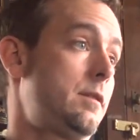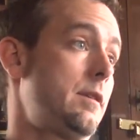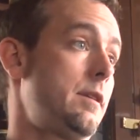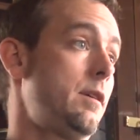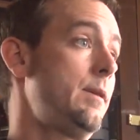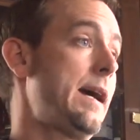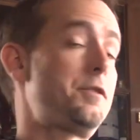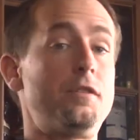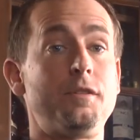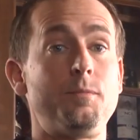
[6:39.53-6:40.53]
their
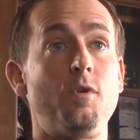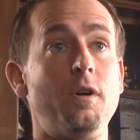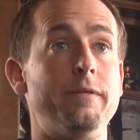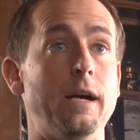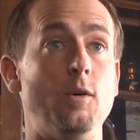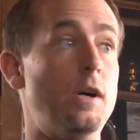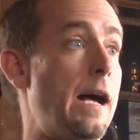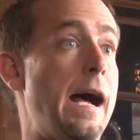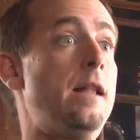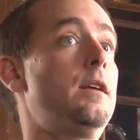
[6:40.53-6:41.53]
reaction is more about, well,
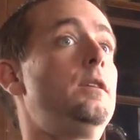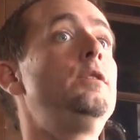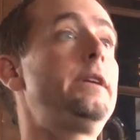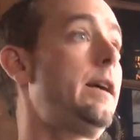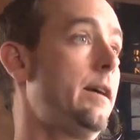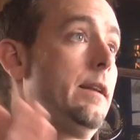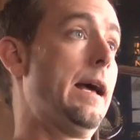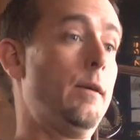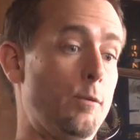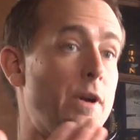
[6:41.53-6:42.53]
hallelujah, and
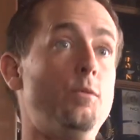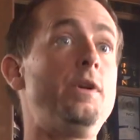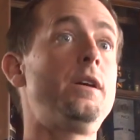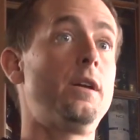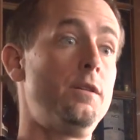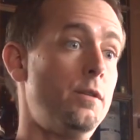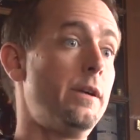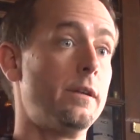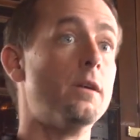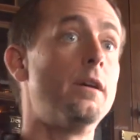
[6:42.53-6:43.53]
when are you going to do
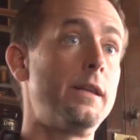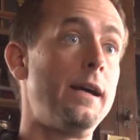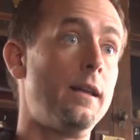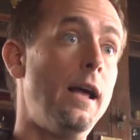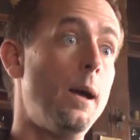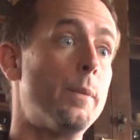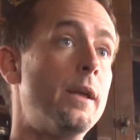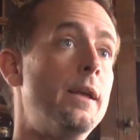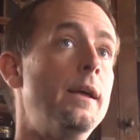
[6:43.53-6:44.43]
it? And hurry the hell up.